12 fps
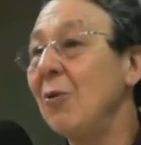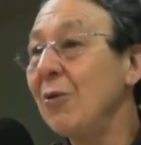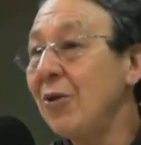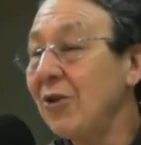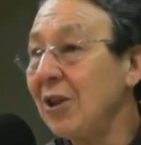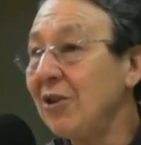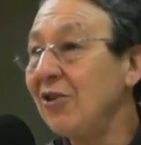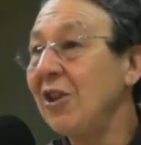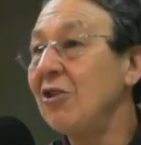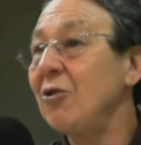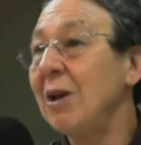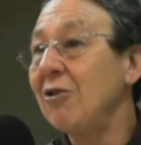and all the things
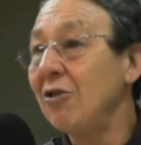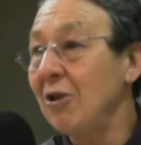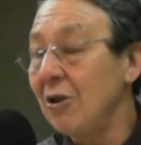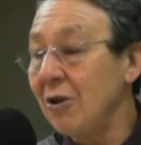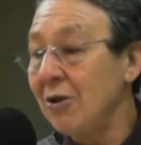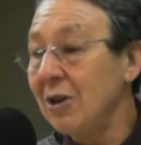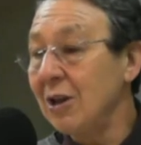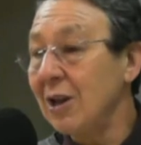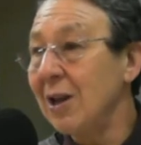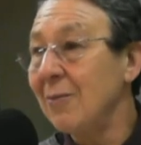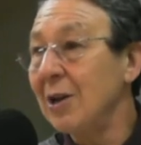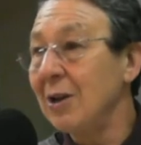that you had to learn in
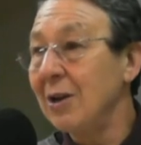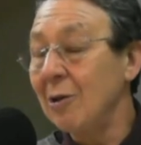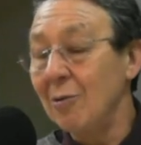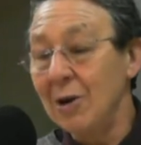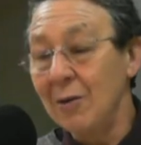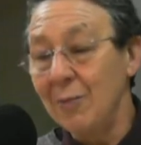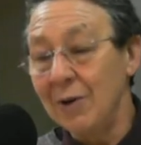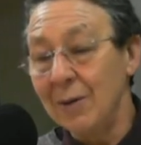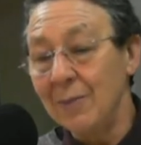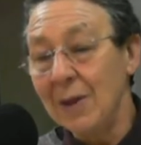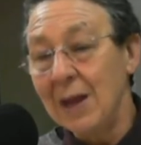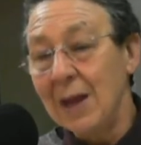chemical
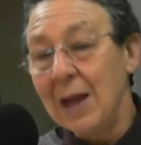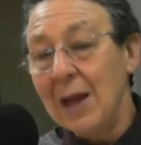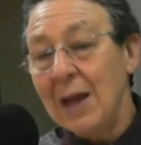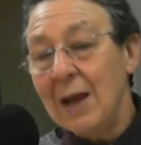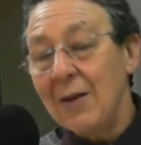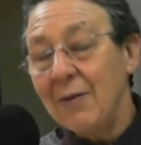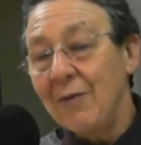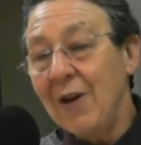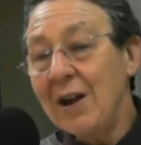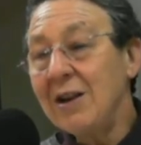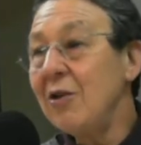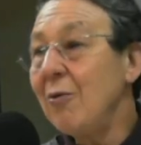equilibrium.
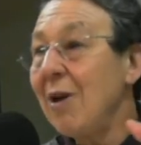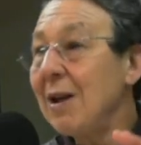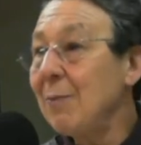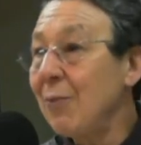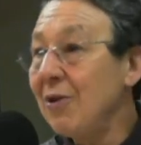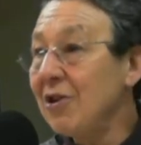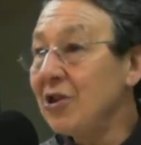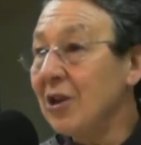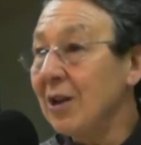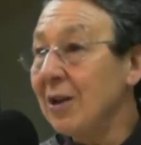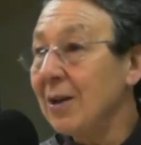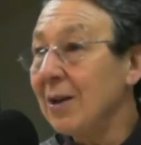Finding the right
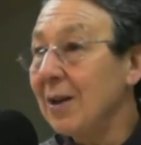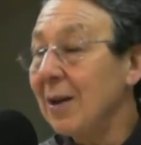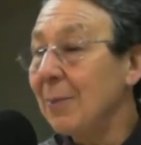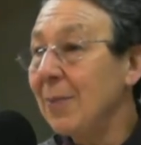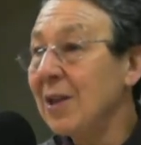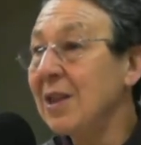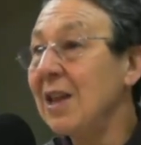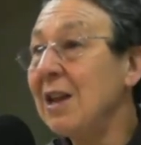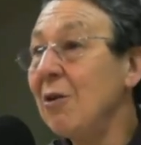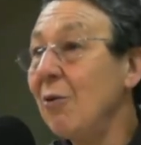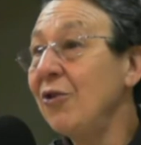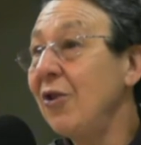pressure, but
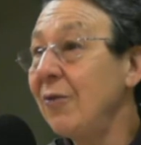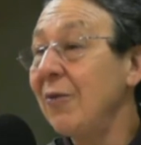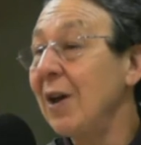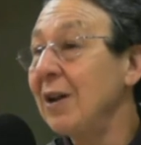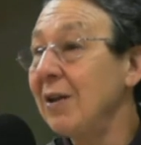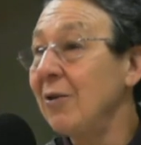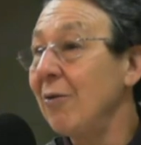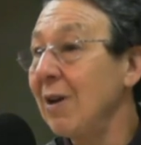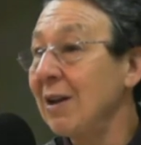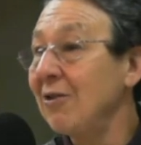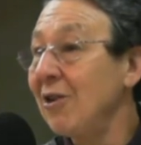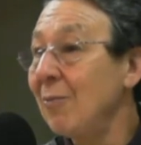then also finding the
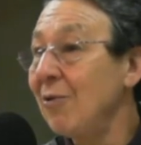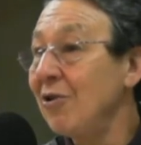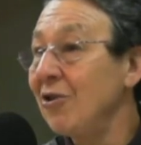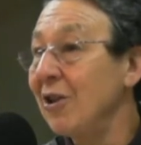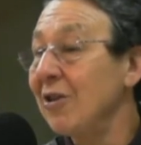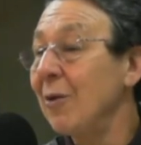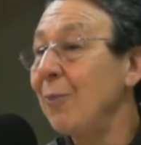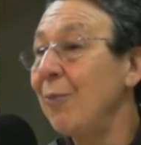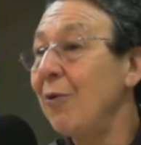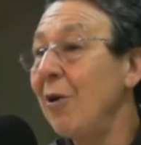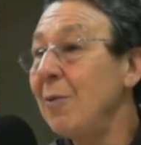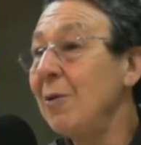right temperature. And the
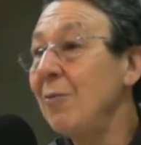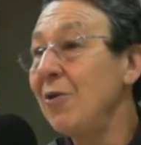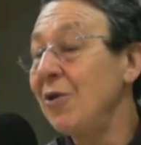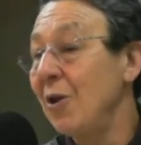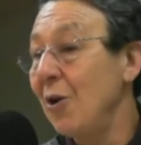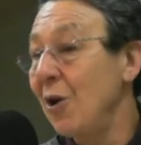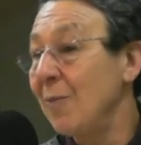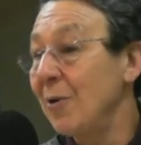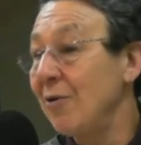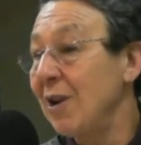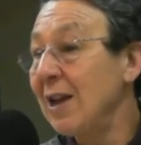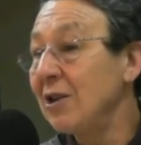problem with the
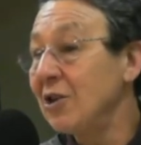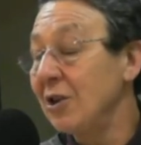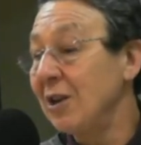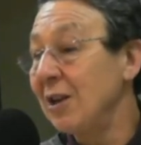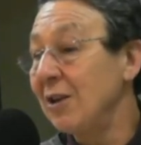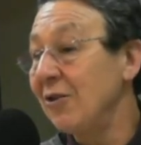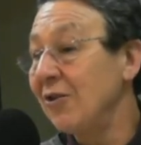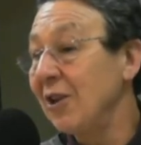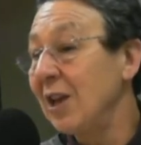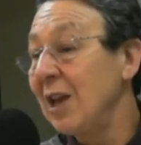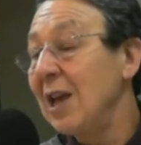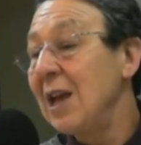Haber reaction is
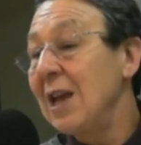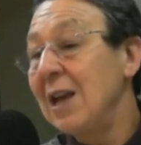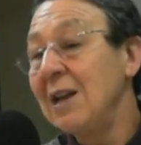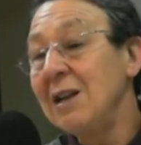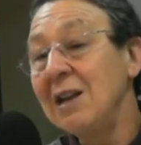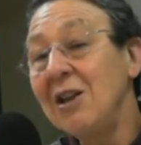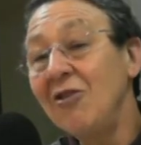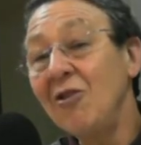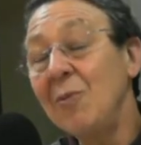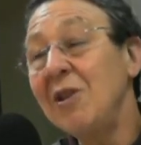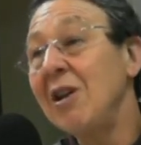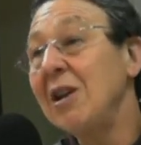it needs
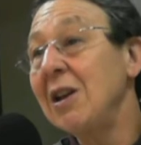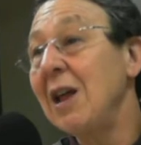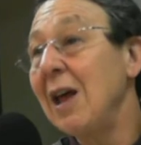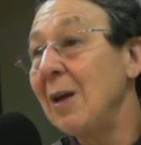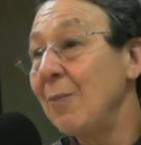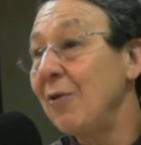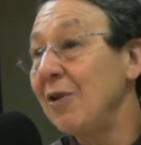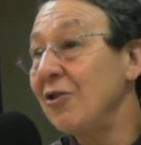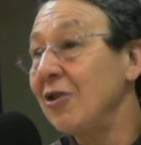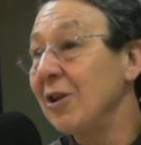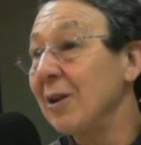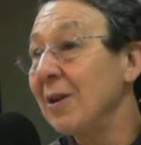to be done at high
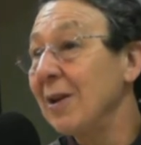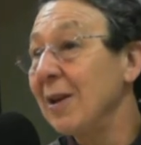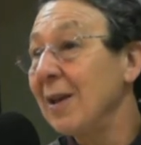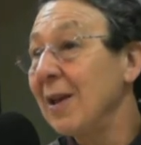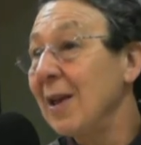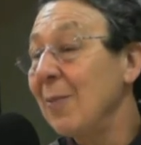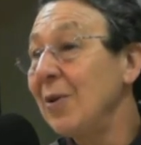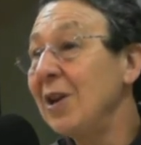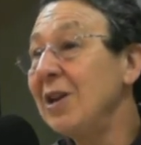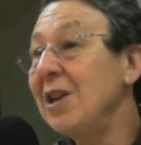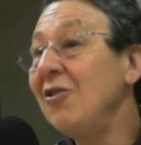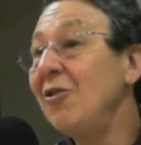pressure, but
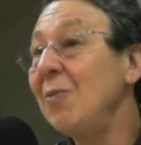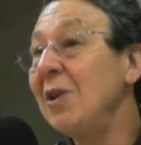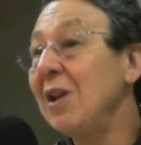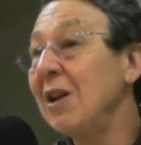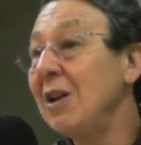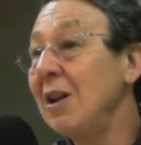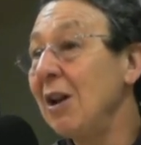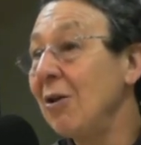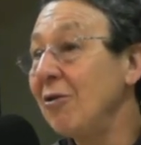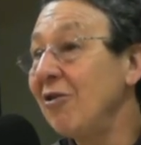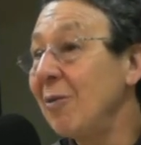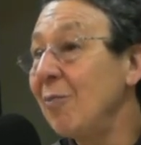it needs to be done at
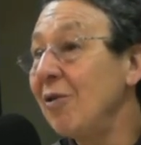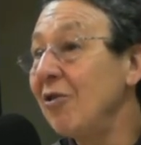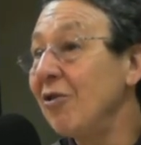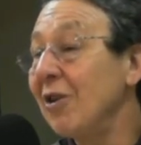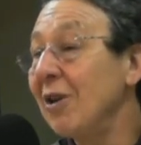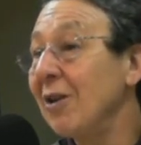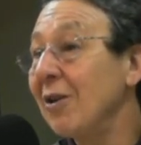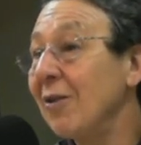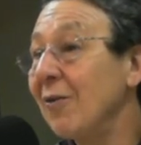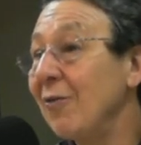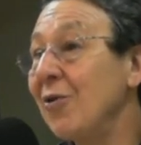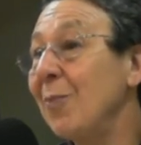low temperature
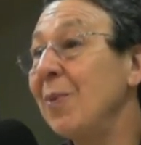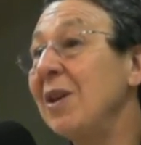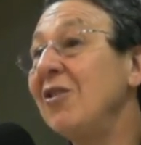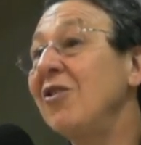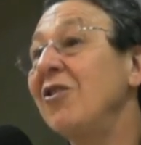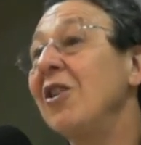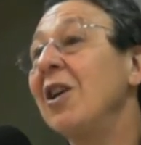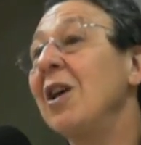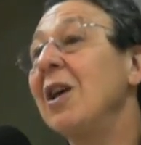for the best